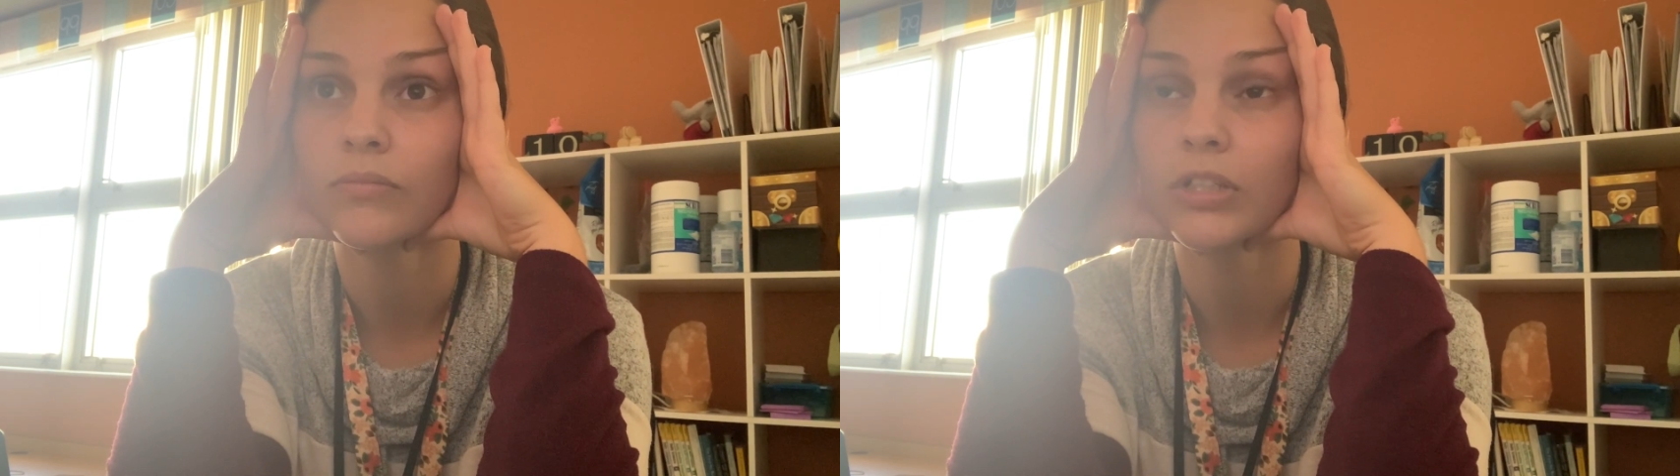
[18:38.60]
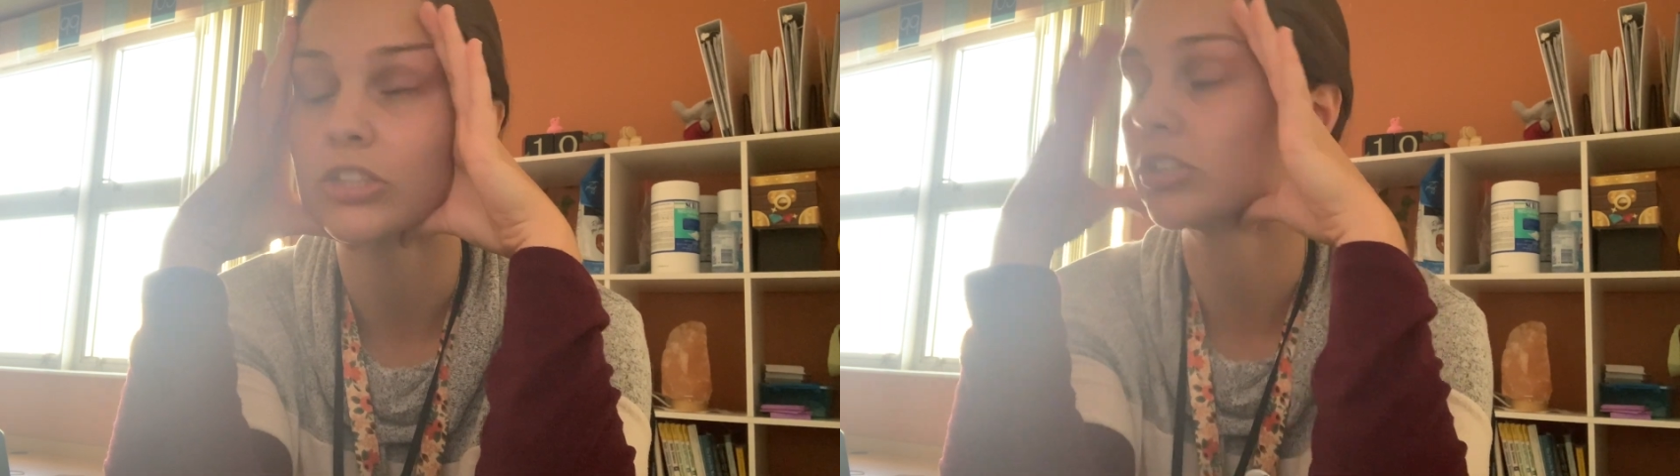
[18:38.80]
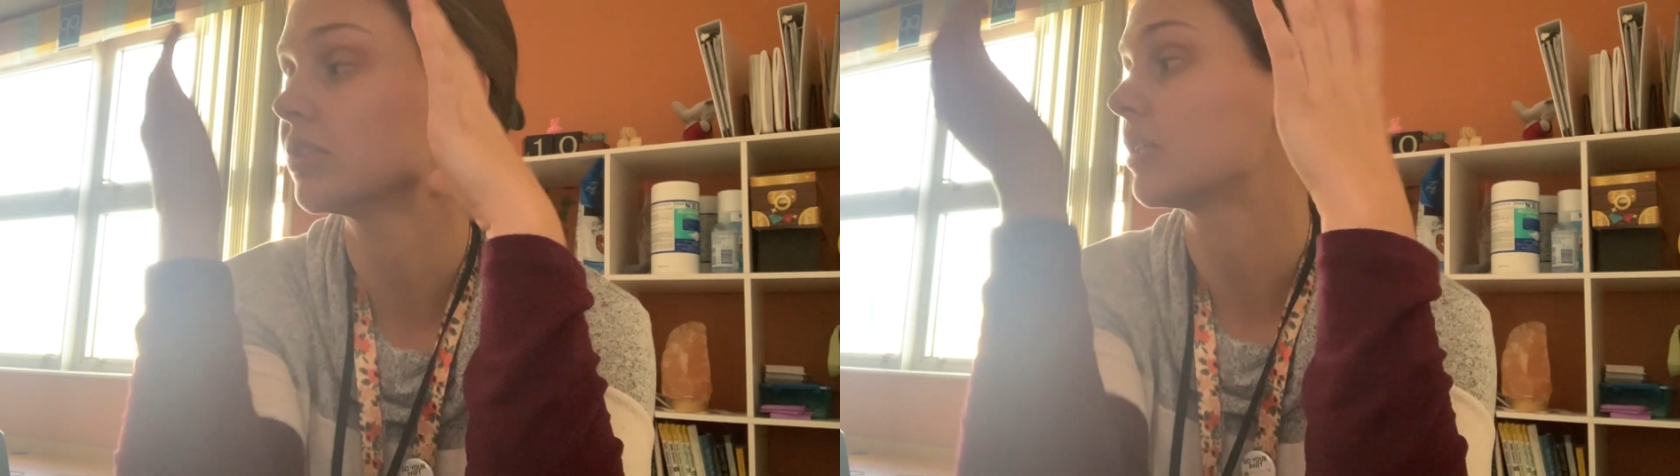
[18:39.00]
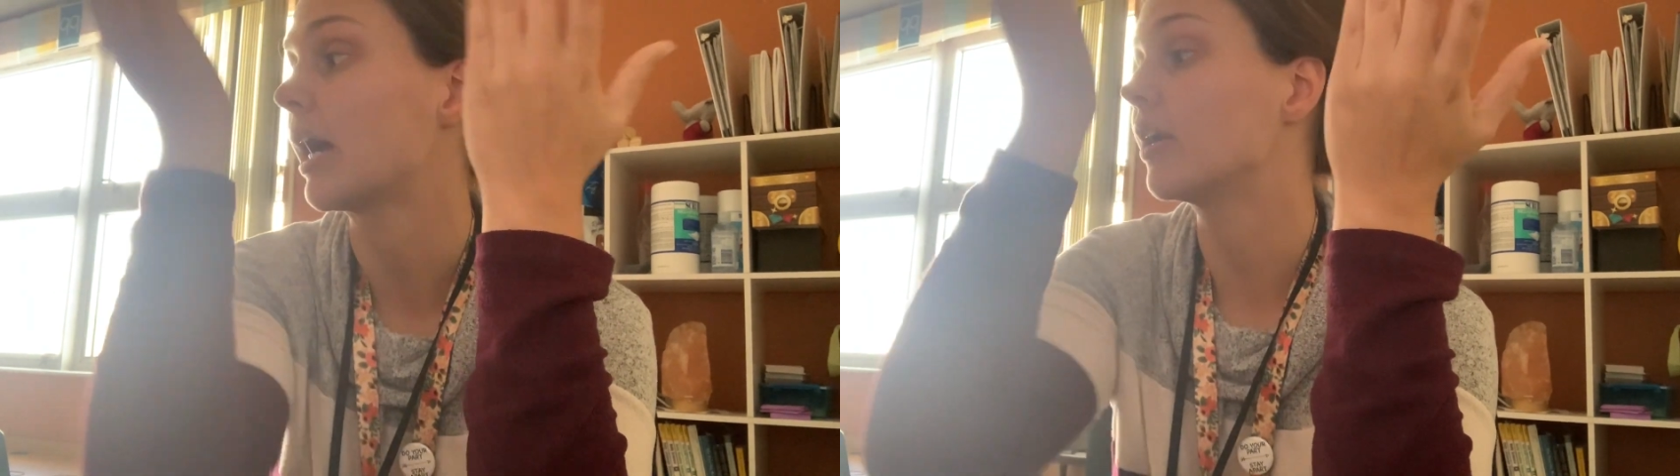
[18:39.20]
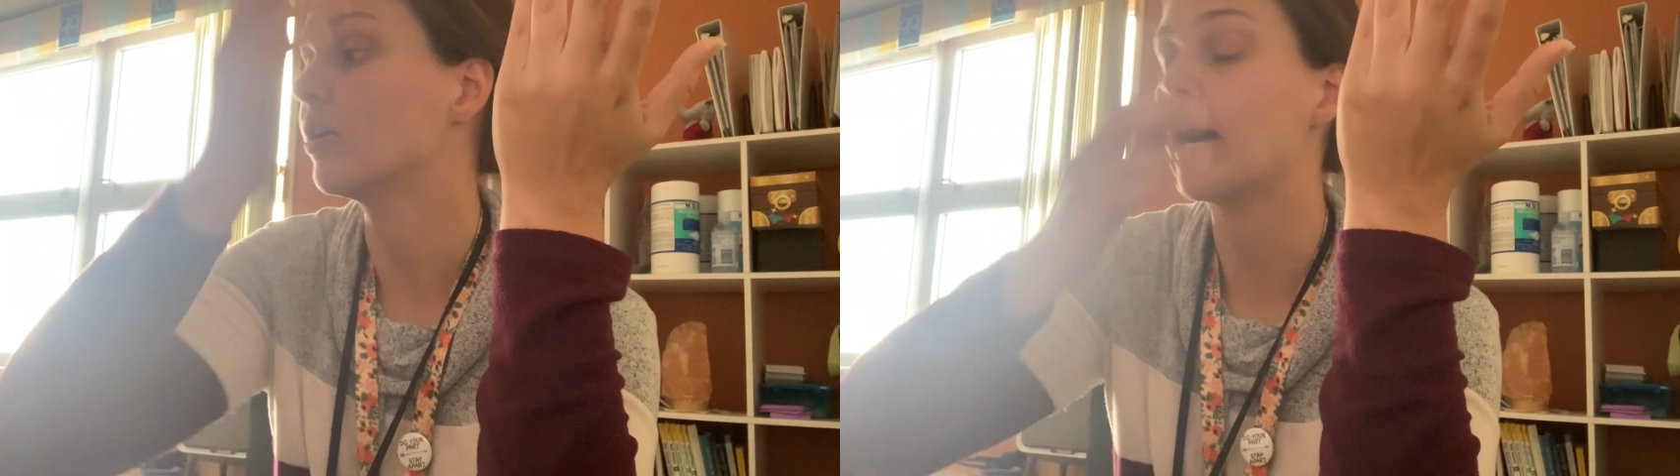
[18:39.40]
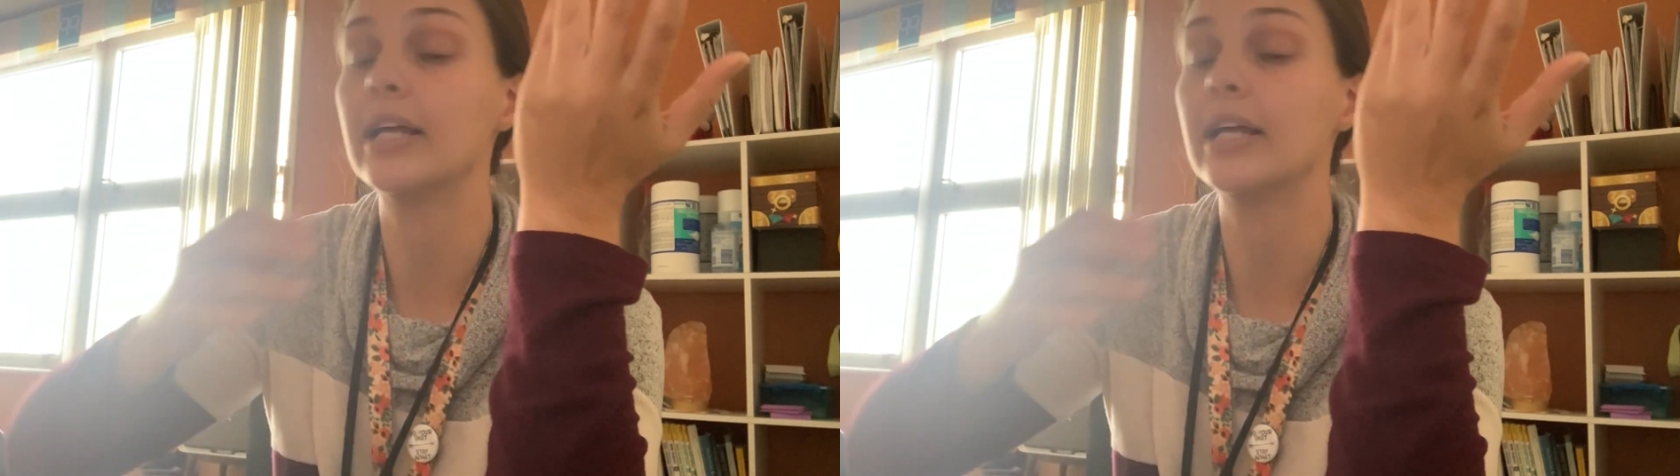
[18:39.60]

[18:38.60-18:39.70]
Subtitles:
It's just, I don't